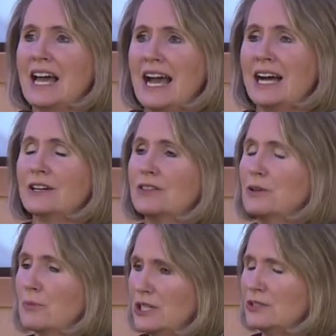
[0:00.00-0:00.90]

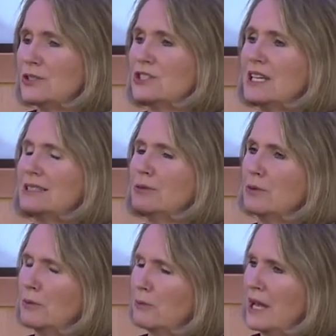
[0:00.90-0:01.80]
the research says
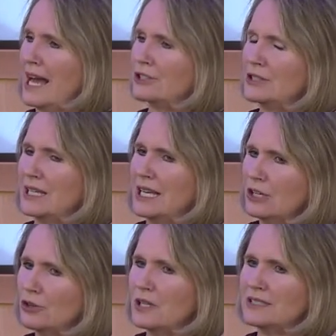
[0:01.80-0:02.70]
actually
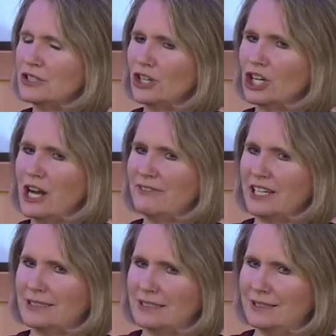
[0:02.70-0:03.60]
increases our
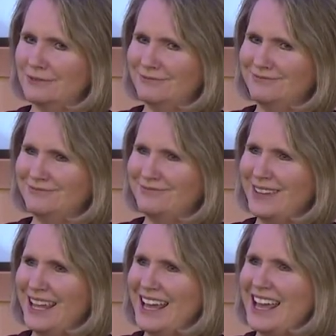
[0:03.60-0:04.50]
confidence.
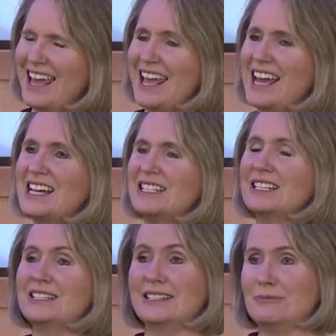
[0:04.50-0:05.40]

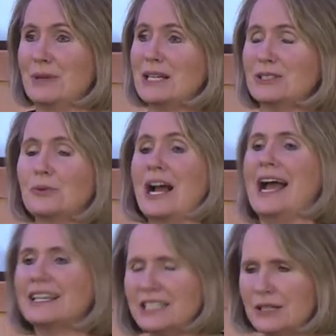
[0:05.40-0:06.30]
And because we're
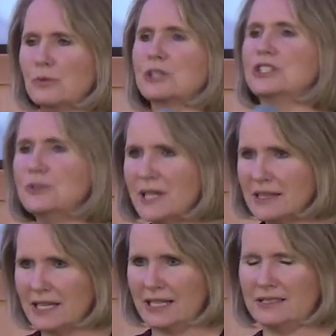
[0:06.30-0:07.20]
acting, we're doing
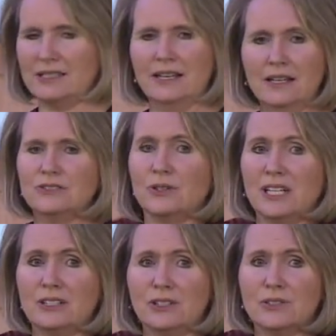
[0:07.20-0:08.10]
things. So
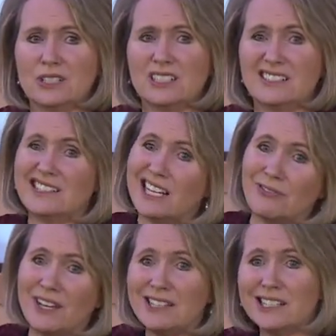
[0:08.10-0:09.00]
getting used to
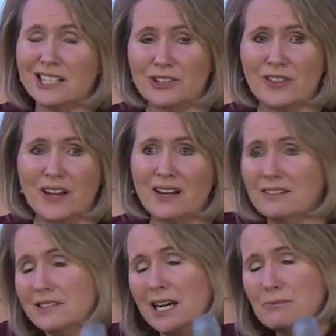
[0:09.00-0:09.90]
like failing here and there,
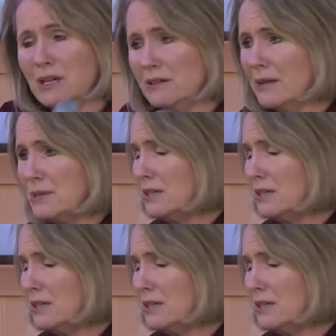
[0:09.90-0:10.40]
I'm, I'm